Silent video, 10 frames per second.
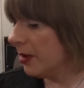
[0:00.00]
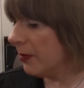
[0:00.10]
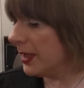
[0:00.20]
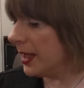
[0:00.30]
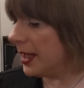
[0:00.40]

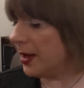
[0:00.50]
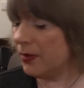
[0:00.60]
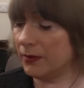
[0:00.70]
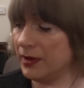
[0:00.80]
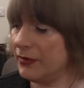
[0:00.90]
But yeah,
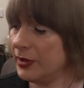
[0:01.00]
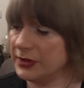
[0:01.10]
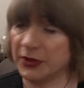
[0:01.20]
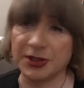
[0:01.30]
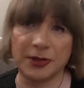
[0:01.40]
even though
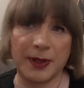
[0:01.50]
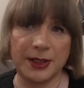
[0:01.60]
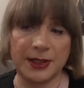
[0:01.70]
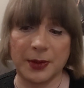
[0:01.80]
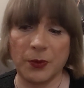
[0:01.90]
it's 42
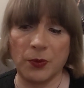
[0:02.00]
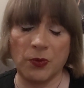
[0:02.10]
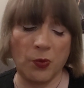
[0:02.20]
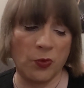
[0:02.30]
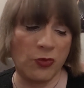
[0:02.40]
pages, it
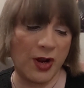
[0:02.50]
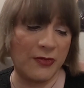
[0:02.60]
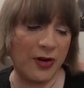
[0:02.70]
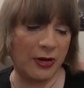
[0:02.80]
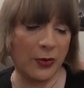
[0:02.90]

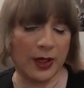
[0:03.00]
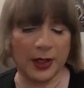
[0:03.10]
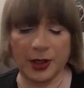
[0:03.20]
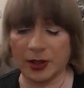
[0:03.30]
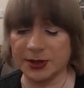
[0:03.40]
read very
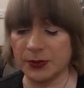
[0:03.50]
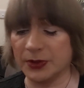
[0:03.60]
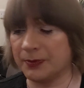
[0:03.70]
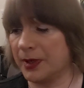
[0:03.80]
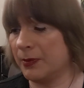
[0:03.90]
quickly. Not because there
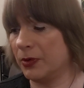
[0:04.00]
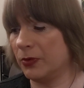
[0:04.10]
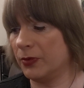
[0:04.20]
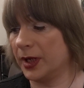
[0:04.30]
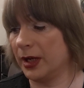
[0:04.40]
was
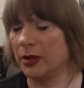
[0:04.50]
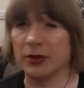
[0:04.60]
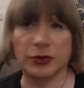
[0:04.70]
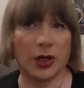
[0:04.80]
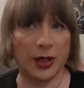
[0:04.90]
minimal dialogue.
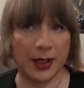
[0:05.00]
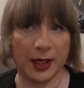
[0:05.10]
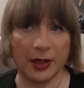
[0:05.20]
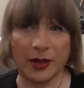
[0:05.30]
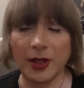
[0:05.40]
There's a lot of
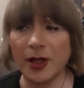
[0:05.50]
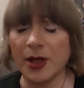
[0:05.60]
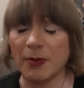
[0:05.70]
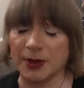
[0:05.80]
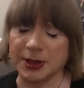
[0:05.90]
dialogue,
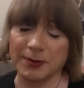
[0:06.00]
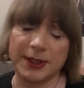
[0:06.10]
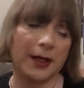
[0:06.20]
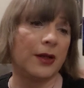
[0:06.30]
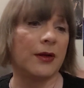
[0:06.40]
but Tom
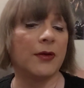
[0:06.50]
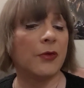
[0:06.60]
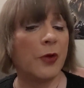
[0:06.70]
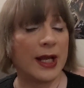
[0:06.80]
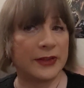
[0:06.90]
Taylor
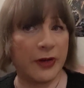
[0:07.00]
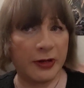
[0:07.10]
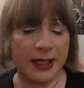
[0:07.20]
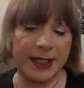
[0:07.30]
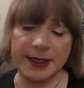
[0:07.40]
writes
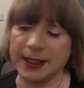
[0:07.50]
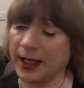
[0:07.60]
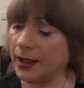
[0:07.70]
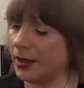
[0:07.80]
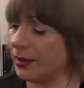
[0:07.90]
very easy
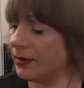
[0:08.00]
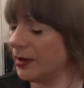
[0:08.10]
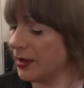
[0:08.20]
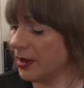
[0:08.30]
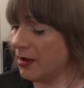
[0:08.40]
dialogue,
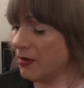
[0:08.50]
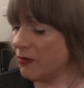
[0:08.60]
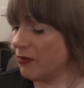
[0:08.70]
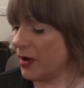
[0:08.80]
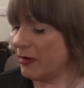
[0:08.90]

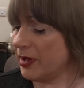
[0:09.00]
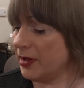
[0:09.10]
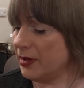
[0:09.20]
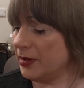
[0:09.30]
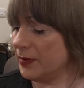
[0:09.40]

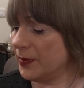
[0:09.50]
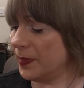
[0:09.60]
very